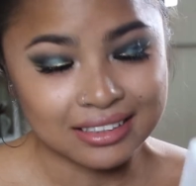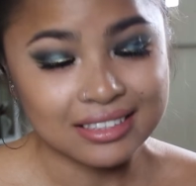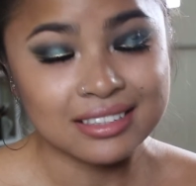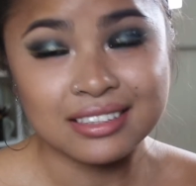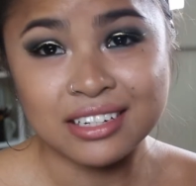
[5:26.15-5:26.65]

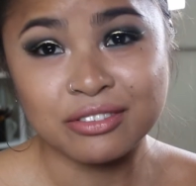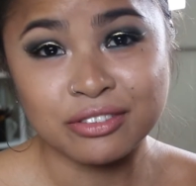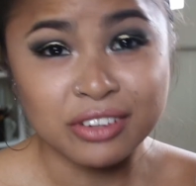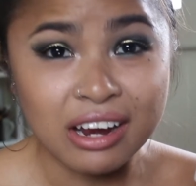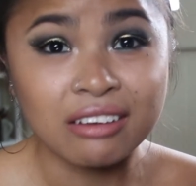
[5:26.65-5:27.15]
This is a
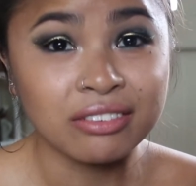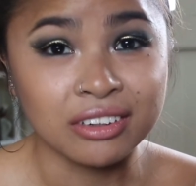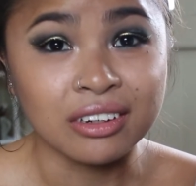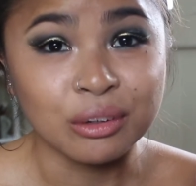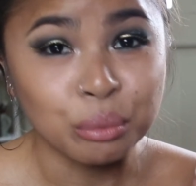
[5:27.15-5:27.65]

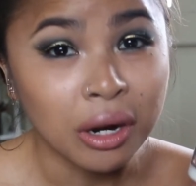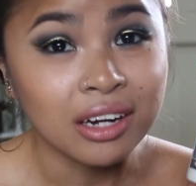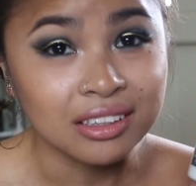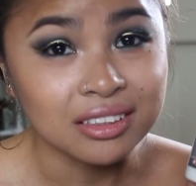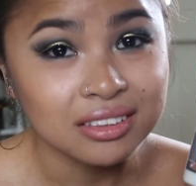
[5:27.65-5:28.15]
forever
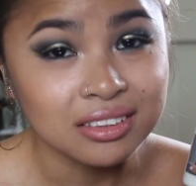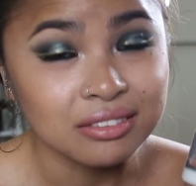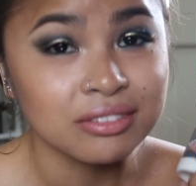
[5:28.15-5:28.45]
product,